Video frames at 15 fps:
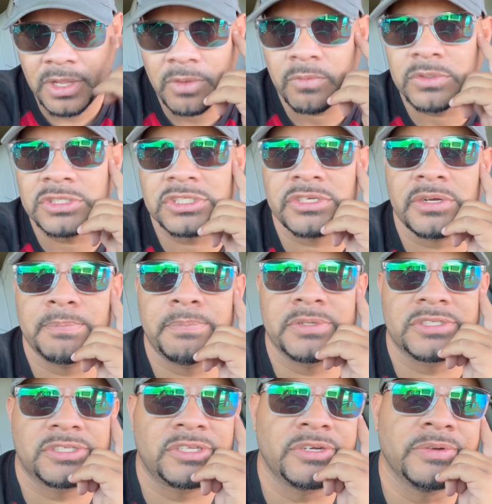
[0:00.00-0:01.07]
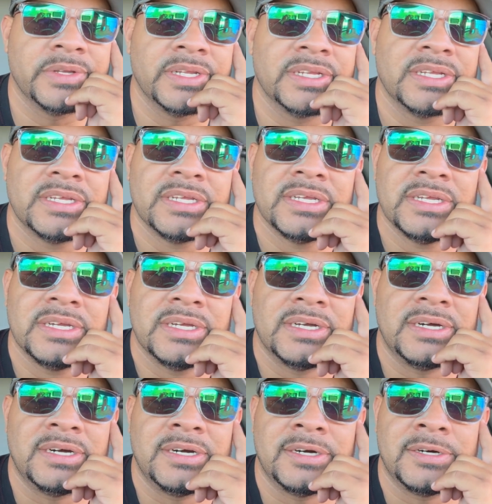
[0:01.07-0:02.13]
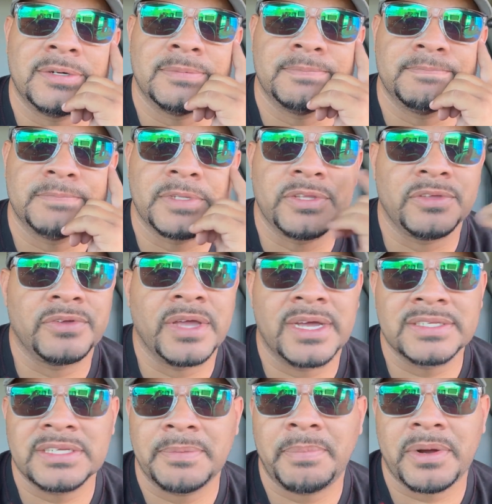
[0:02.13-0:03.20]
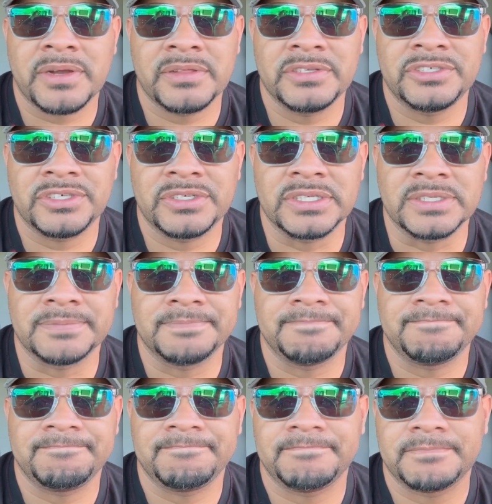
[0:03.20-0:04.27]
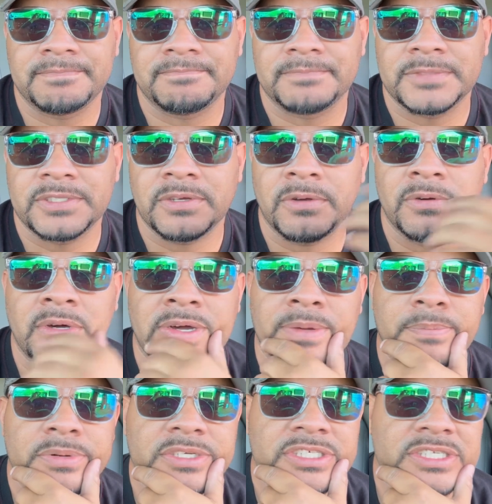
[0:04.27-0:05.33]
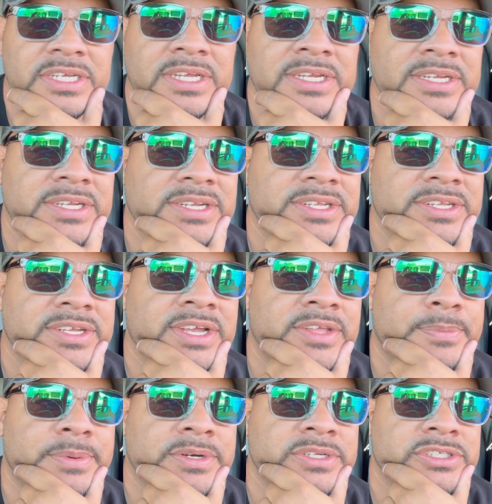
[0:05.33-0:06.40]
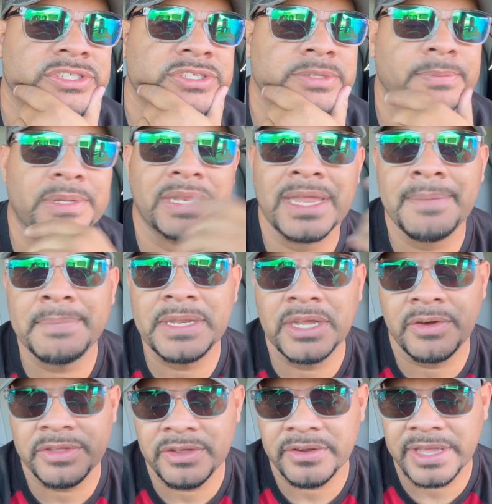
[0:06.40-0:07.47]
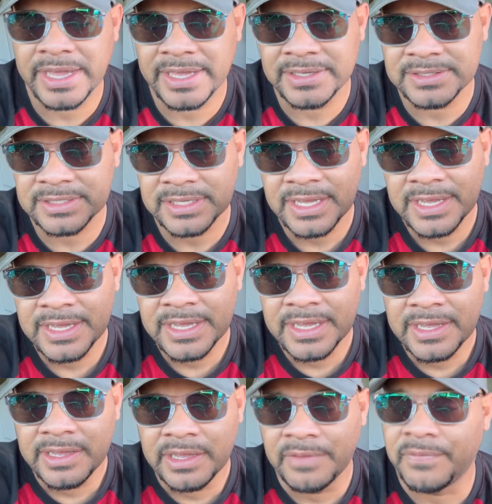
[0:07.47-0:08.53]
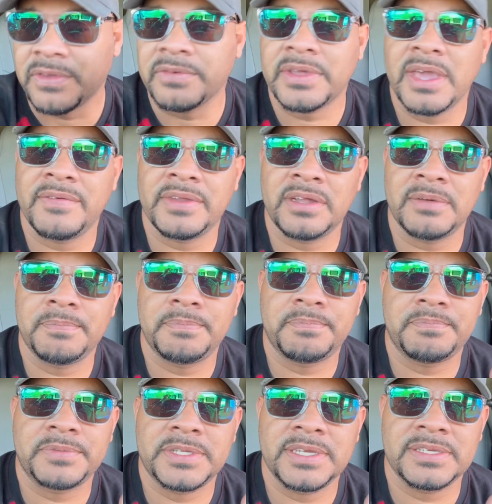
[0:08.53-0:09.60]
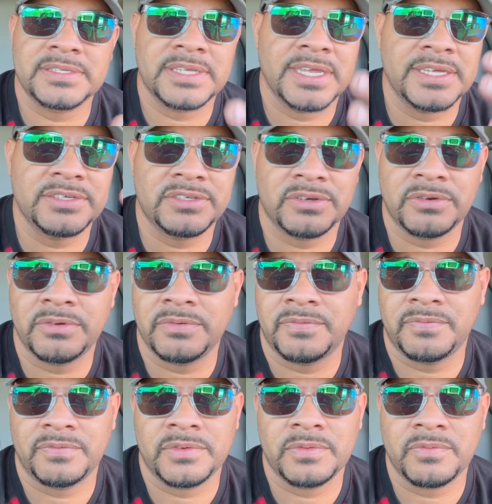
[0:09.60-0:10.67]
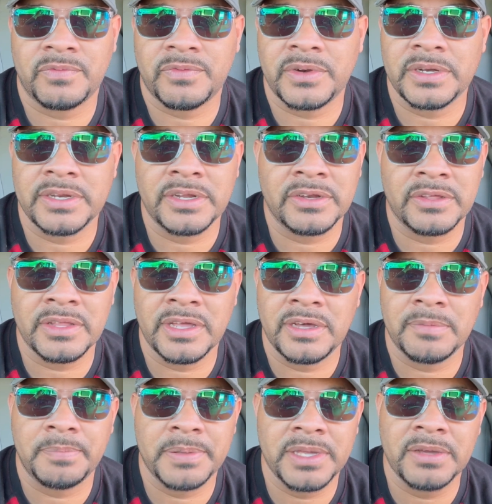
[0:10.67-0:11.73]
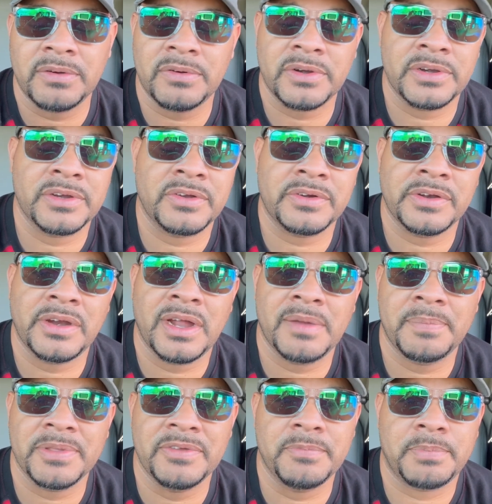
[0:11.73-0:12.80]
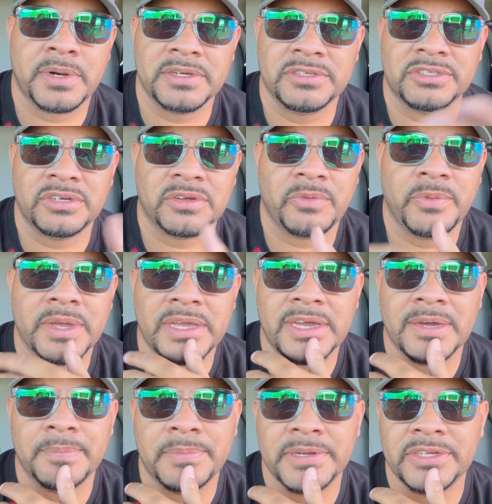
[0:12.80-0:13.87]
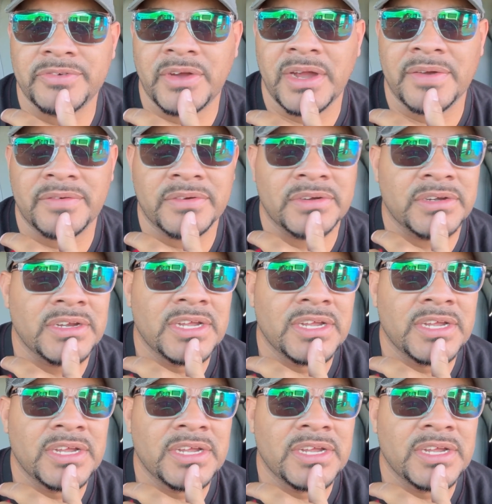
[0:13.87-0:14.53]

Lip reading: we're just gonna push through it. You guys are part of the journey, so I appreciate it. You guys are part of the journey. But let me know in your case, if you're giving up TSH or if you, another LP or an owner op and you park the truck and Wayne Company driver,